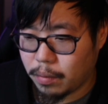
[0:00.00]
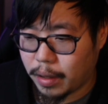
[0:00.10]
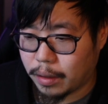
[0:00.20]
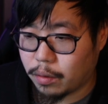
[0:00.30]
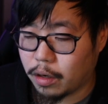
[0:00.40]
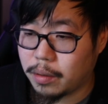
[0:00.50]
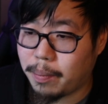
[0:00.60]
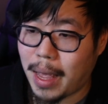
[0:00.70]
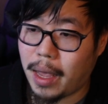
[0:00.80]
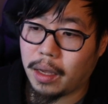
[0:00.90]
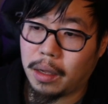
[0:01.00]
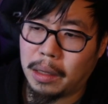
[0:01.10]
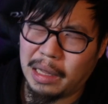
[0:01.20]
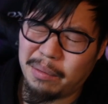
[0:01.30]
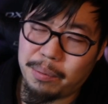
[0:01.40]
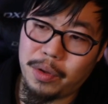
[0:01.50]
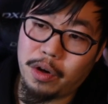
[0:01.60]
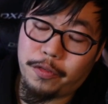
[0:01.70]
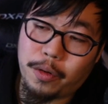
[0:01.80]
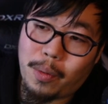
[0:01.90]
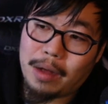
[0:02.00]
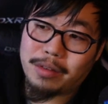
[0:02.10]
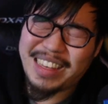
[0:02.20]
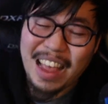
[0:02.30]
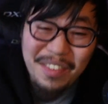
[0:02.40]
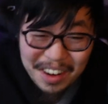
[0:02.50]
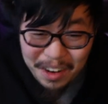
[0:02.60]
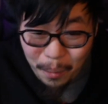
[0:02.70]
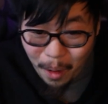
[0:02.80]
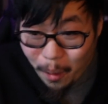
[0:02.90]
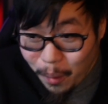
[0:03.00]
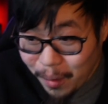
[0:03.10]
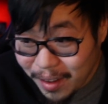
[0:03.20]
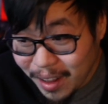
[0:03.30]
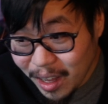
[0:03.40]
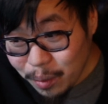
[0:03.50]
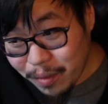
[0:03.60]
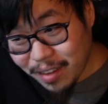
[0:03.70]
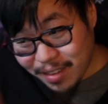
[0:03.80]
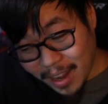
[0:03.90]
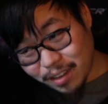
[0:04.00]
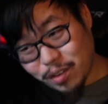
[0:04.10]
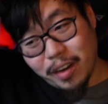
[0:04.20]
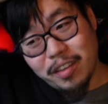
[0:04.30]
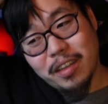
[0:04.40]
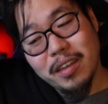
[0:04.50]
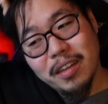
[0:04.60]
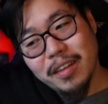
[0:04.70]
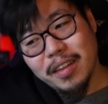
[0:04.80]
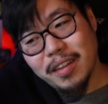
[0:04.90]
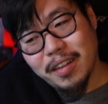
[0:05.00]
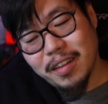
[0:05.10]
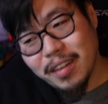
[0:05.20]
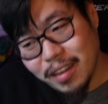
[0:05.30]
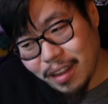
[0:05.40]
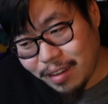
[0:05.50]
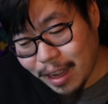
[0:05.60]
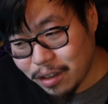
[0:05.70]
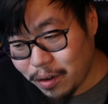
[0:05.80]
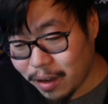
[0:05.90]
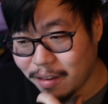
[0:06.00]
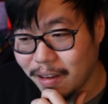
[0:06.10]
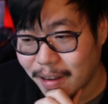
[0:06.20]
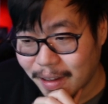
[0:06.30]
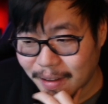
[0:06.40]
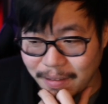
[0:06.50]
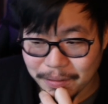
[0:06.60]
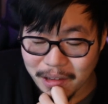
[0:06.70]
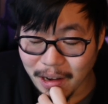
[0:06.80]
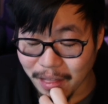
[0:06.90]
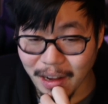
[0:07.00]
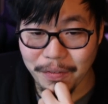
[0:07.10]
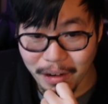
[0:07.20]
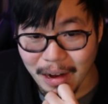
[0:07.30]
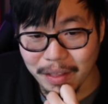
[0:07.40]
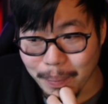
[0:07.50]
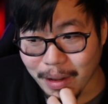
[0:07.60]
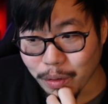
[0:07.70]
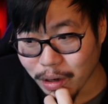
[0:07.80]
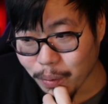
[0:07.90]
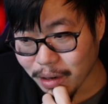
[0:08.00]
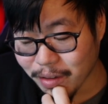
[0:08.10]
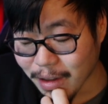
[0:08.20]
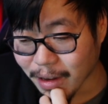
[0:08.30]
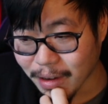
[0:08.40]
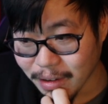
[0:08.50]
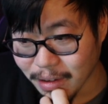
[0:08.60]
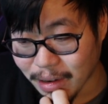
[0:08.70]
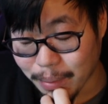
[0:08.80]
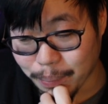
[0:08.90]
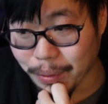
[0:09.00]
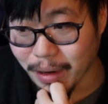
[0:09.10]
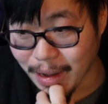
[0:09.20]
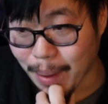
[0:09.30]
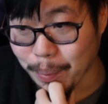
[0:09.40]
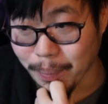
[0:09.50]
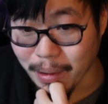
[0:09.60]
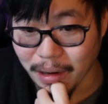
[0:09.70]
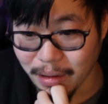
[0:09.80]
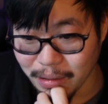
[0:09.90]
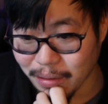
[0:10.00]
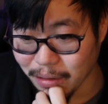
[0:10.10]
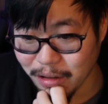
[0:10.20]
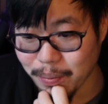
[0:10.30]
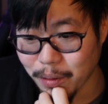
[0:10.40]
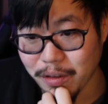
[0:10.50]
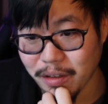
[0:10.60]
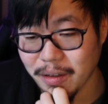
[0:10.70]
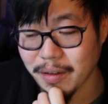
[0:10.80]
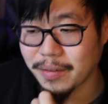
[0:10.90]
Land Crush, bang. Beautiful, wow, 7 in a row with this deck is crazy. That's actually crazy. I think I figured out the best way to run this deck. I'm pretty happy about it. Holy smokes.